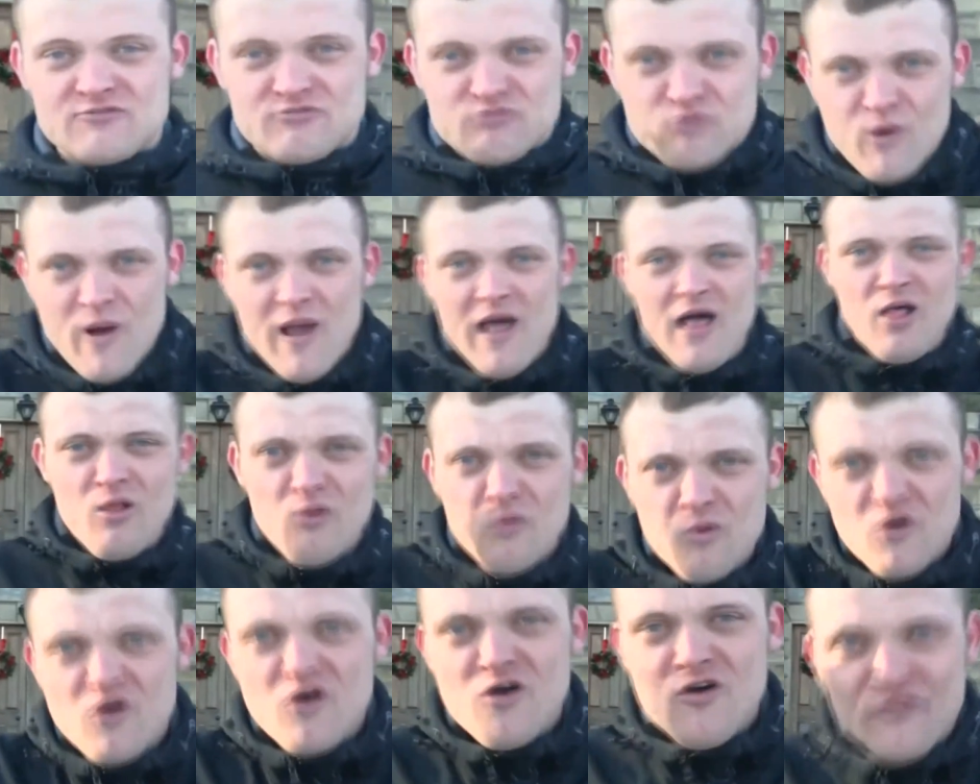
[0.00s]
well
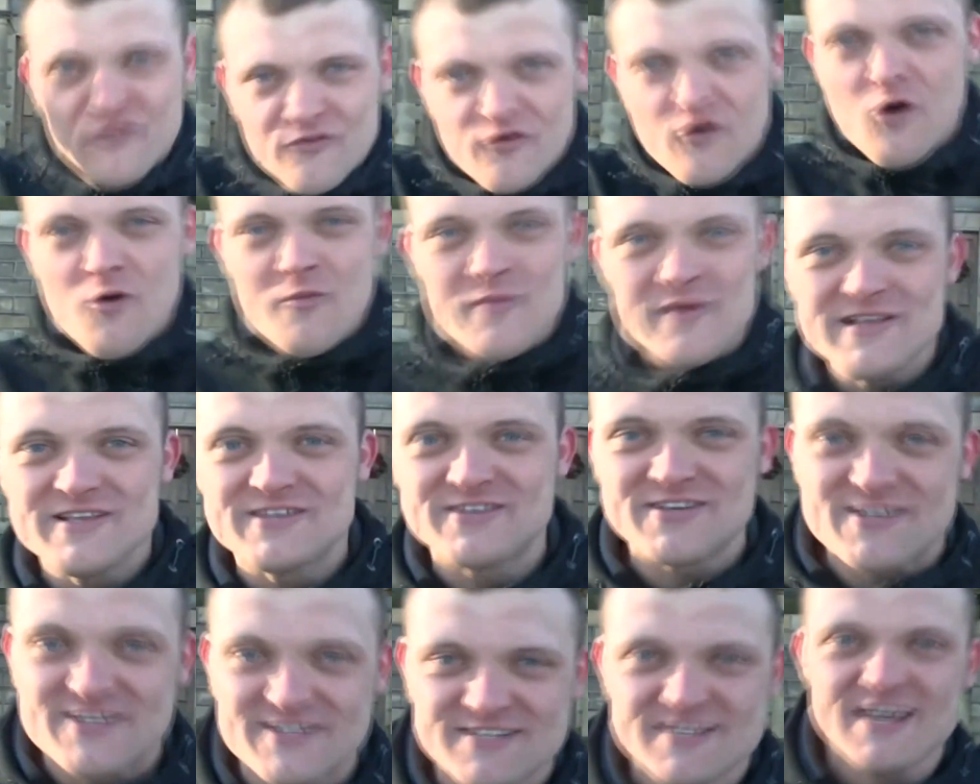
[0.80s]
worth coming
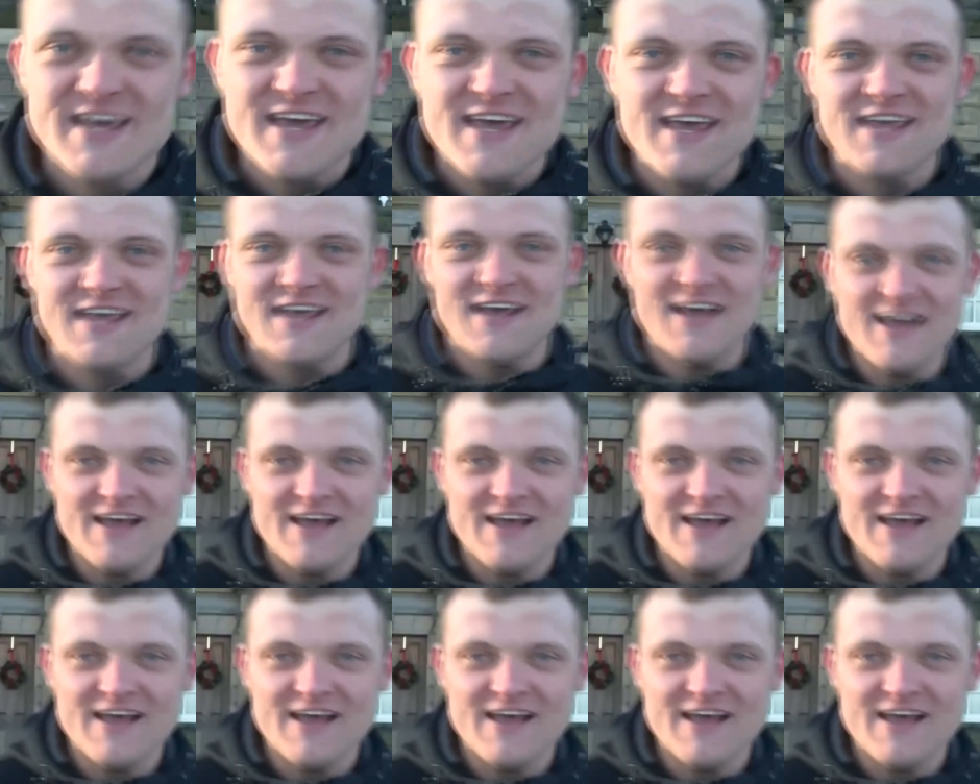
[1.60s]
to see.